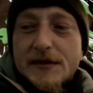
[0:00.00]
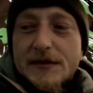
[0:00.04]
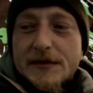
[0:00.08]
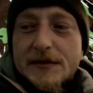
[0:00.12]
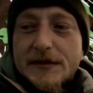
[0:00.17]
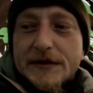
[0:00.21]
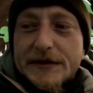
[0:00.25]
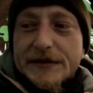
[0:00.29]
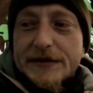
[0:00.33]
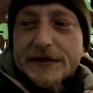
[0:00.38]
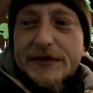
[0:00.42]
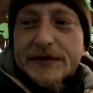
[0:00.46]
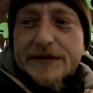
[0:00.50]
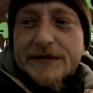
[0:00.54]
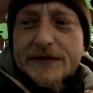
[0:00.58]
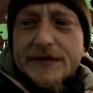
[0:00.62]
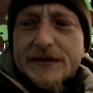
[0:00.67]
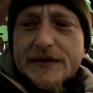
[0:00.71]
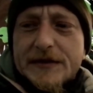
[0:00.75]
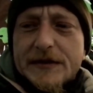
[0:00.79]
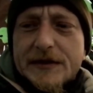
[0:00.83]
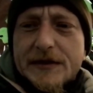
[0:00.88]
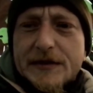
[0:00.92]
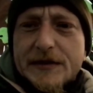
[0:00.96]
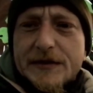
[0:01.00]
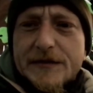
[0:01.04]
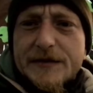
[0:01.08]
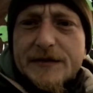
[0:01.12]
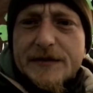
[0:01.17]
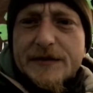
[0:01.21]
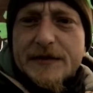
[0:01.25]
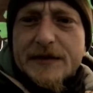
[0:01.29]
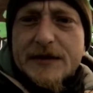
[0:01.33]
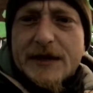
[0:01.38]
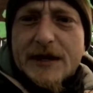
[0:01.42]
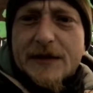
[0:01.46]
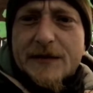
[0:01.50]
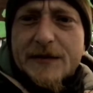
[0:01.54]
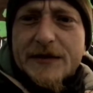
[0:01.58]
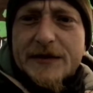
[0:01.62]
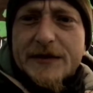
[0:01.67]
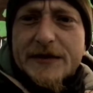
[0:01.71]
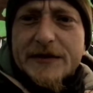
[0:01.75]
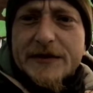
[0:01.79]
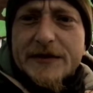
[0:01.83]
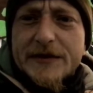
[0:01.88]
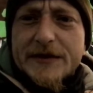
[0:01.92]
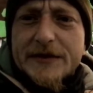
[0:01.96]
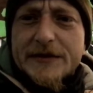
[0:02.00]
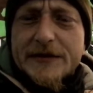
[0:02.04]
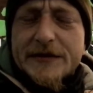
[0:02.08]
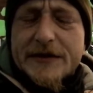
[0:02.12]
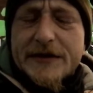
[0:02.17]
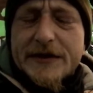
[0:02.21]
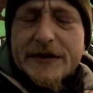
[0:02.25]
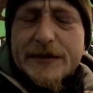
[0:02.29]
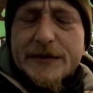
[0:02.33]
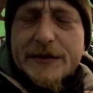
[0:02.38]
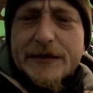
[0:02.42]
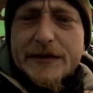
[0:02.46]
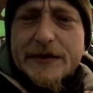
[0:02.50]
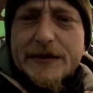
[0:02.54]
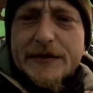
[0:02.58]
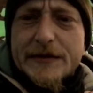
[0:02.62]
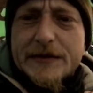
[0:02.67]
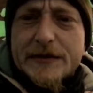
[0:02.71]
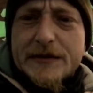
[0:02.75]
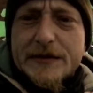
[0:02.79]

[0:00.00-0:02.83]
which even though I've been camping there years anyway,